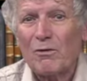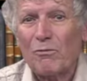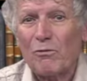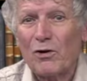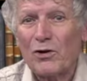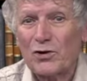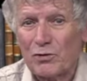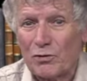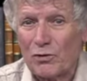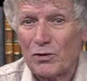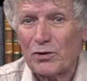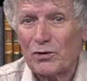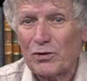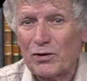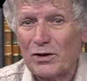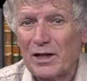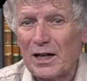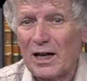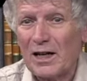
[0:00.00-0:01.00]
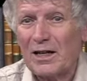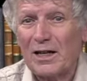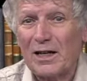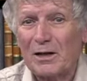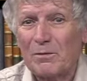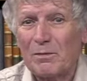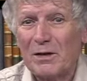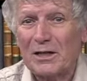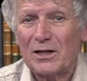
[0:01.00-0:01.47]
was tortured, and he
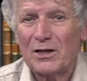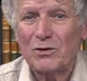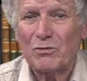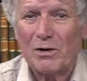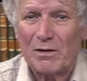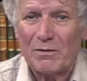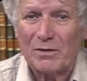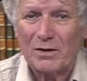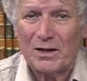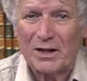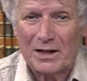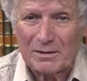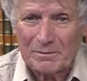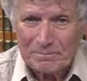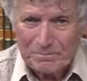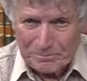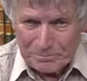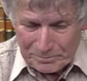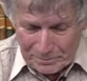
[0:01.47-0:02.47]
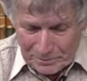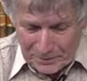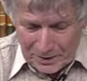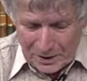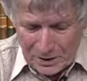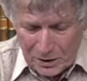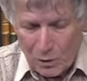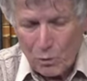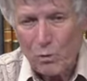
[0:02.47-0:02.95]
admitted to everything.
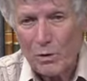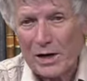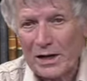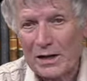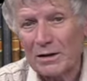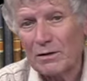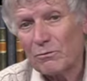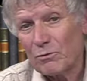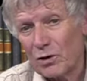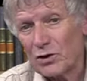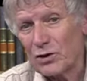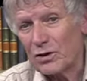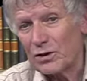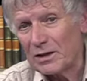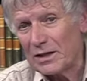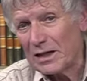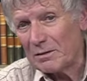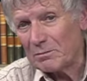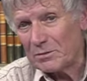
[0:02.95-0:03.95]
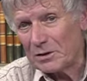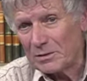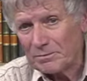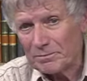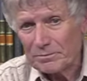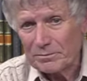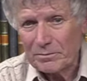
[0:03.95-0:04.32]
The queen was condemned.